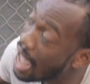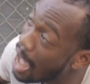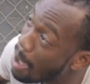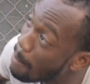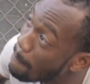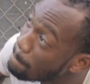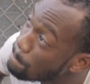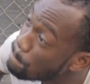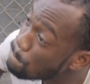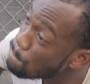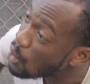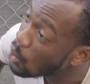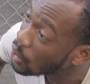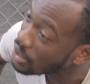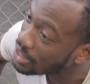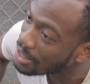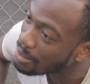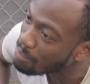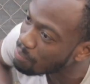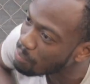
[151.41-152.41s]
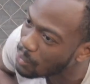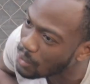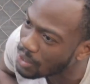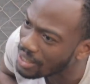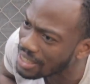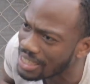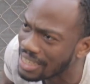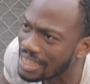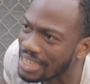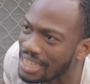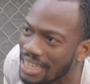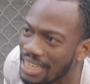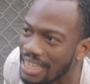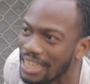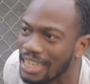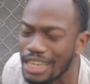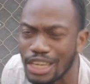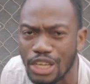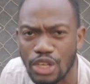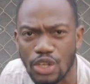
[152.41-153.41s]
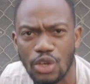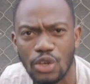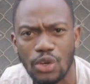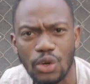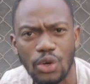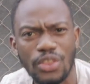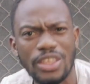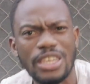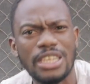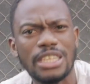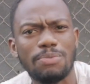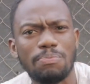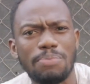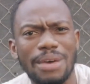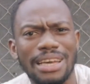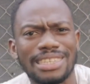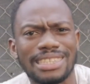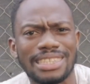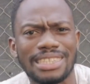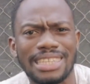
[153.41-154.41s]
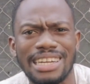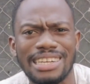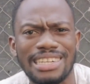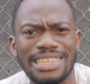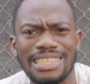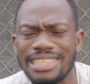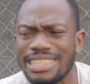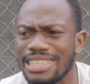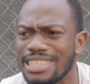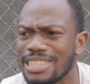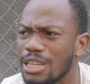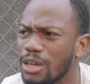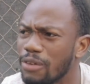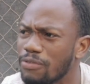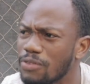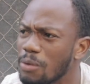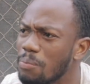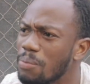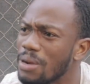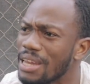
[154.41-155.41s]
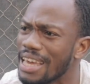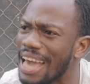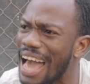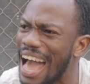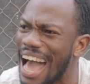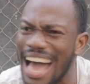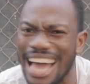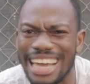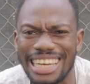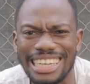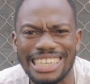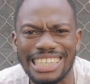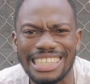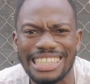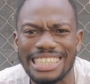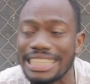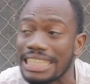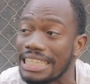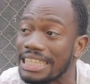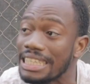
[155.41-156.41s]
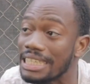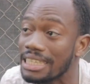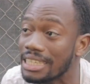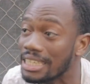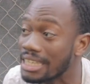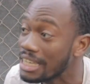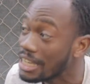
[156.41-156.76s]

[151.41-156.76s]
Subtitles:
And most importantly, these pests and diseases love to play hide and seek.